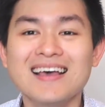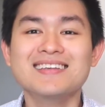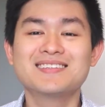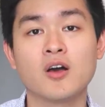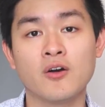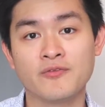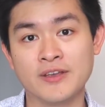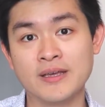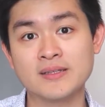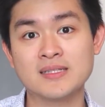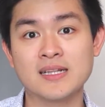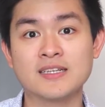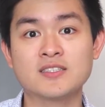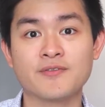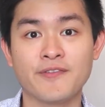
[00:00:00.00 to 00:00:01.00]
So
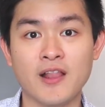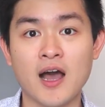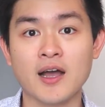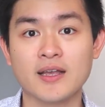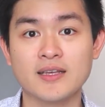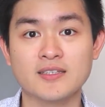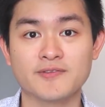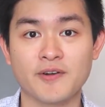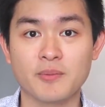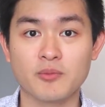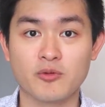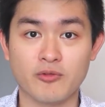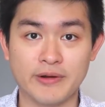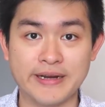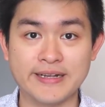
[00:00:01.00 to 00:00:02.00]
obviously souvlaki is from
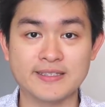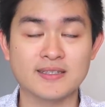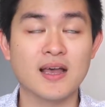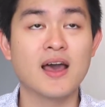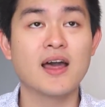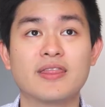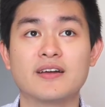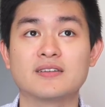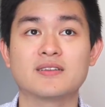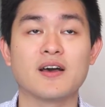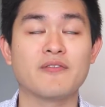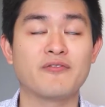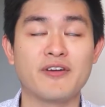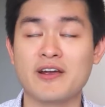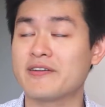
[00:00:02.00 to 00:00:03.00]
Greece. There's
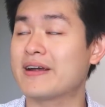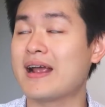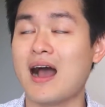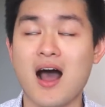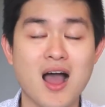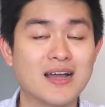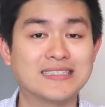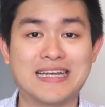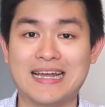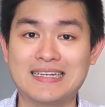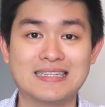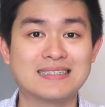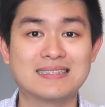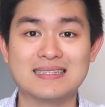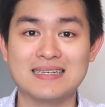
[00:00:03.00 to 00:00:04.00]
a very high
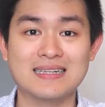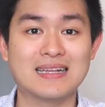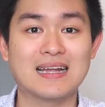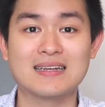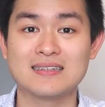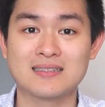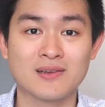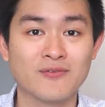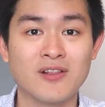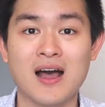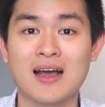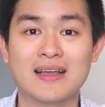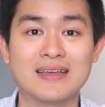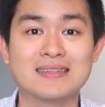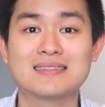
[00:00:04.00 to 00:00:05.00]
tendency that the
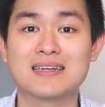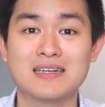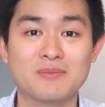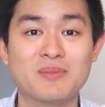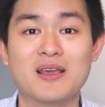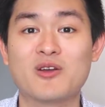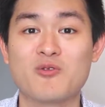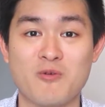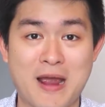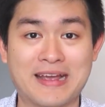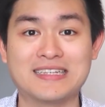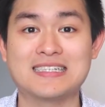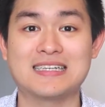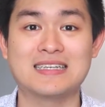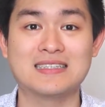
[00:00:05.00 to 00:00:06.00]
souvlaki is gonna be
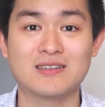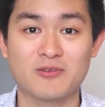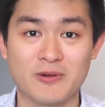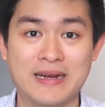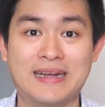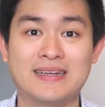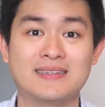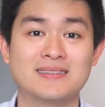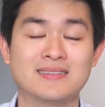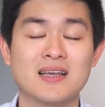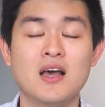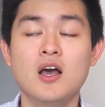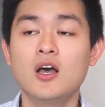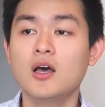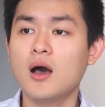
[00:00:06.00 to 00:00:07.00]
great in Greece.
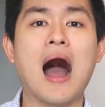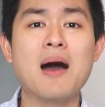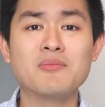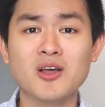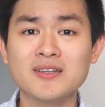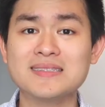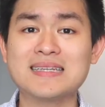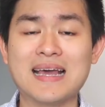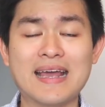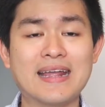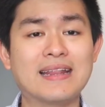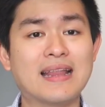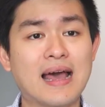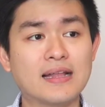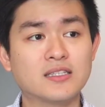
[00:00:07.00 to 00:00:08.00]
I'm not
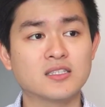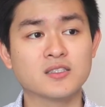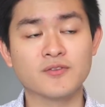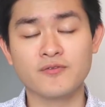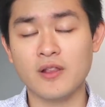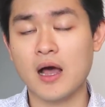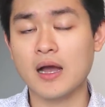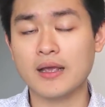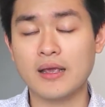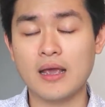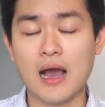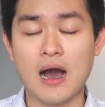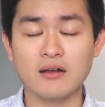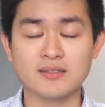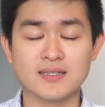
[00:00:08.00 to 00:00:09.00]
saying that the
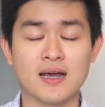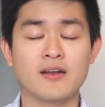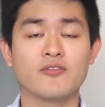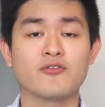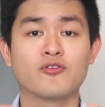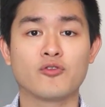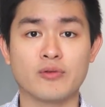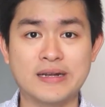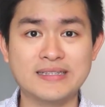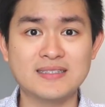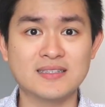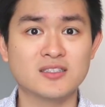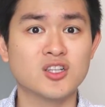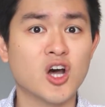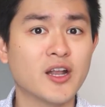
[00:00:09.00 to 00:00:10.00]
souvlaki outside of Greece
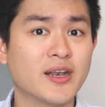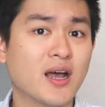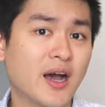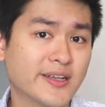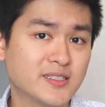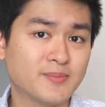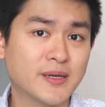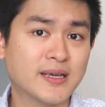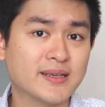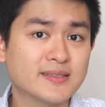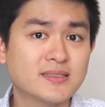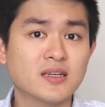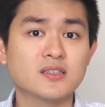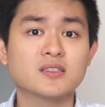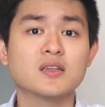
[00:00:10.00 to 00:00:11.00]
is not nice, because
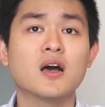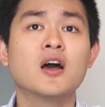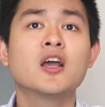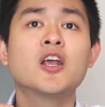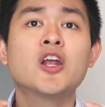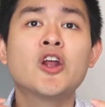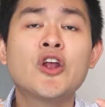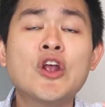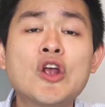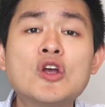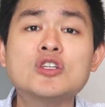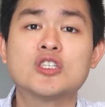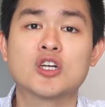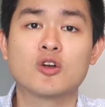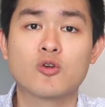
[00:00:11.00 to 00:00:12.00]
there's a
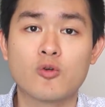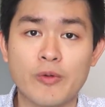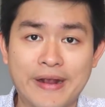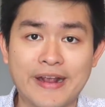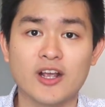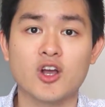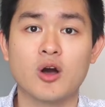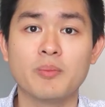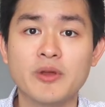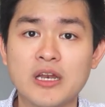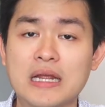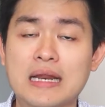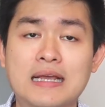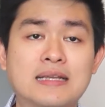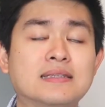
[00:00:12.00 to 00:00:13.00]
huge Greek
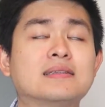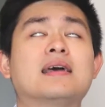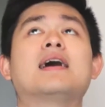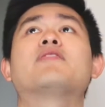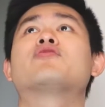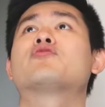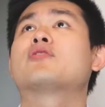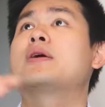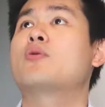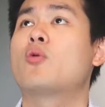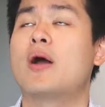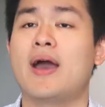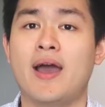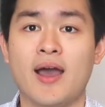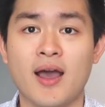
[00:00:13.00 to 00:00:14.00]
community
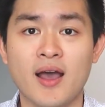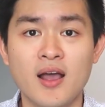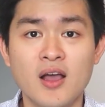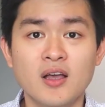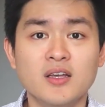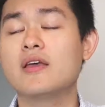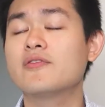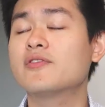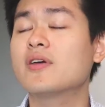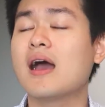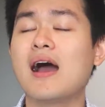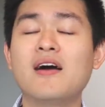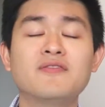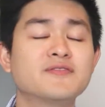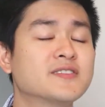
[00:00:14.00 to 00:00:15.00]
everywhere. If you
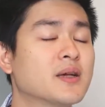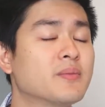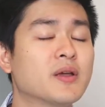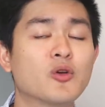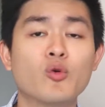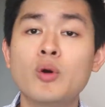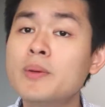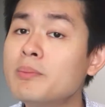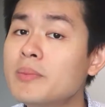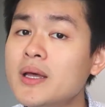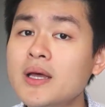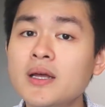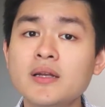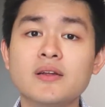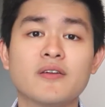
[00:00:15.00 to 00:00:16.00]
have some
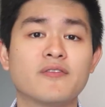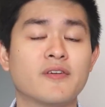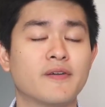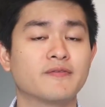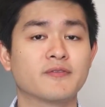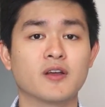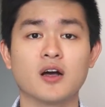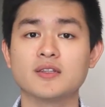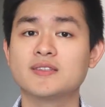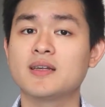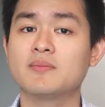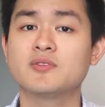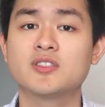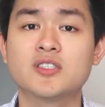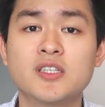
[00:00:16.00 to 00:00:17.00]
equipment, if you've got
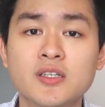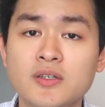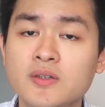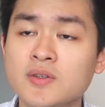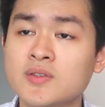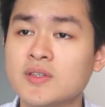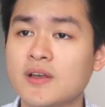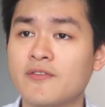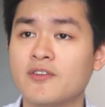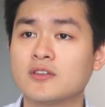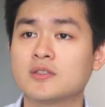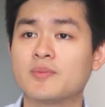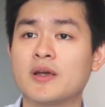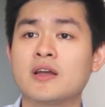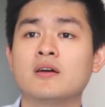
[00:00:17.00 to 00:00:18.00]
some skills, if you
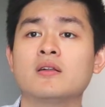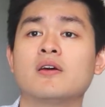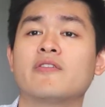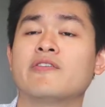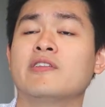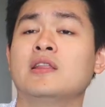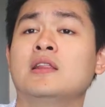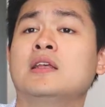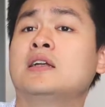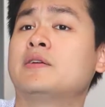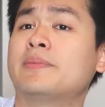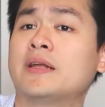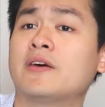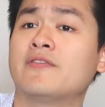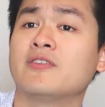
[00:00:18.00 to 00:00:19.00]
sprinkle it with a little
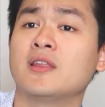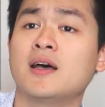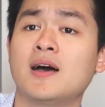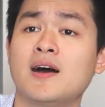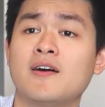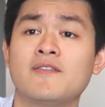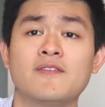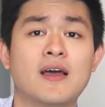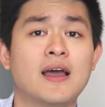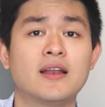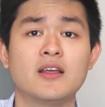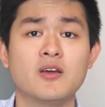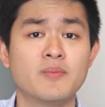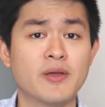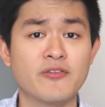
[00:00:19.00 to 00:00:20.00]
bit of love, and
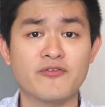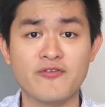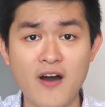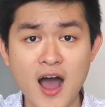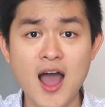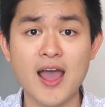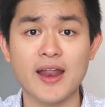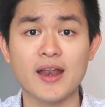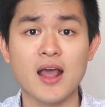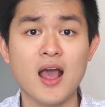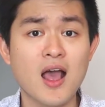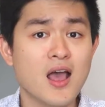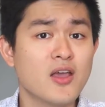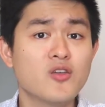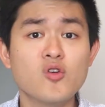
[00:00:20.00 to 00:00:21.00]
it'll be fine.
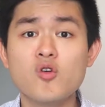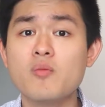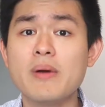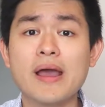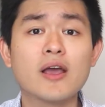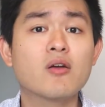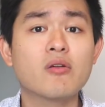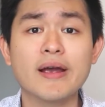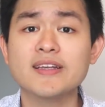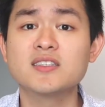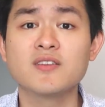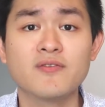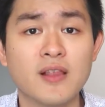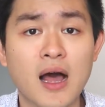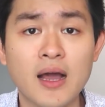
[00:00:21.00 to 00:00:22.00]
You will make great
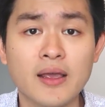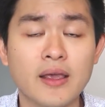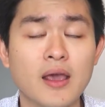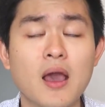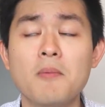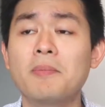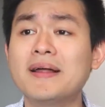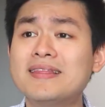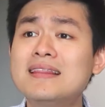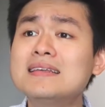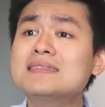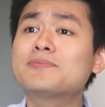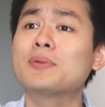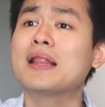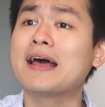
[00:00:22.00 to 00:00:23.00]
souvlaki. But
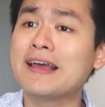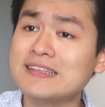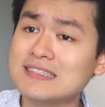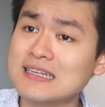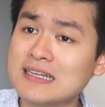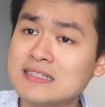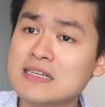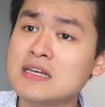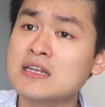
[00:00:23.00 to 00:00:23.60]
this place is